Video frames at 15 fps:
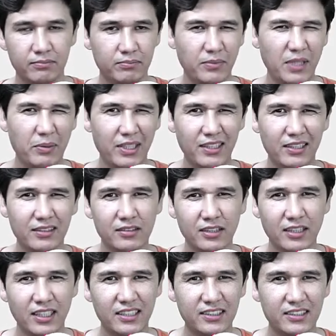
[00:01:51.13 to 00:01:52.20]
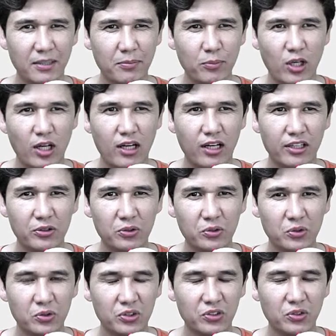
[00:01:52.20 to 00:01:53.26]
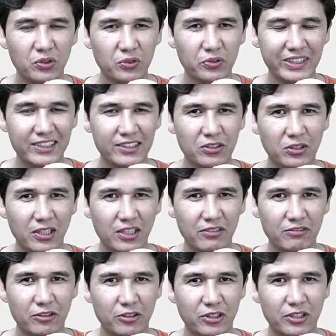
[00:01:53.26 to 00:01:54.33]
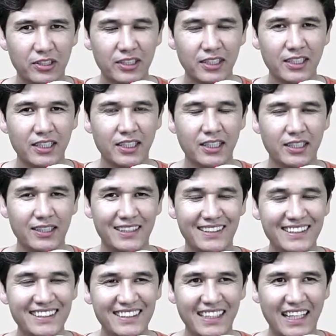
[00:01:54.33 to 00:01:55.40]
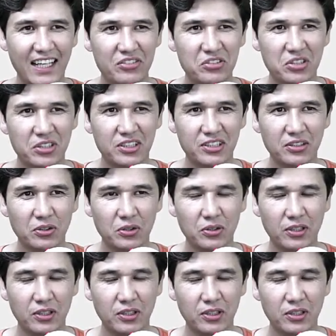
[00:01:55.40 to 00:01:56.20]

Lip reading: Maybe there is some card which is only for the teenagers,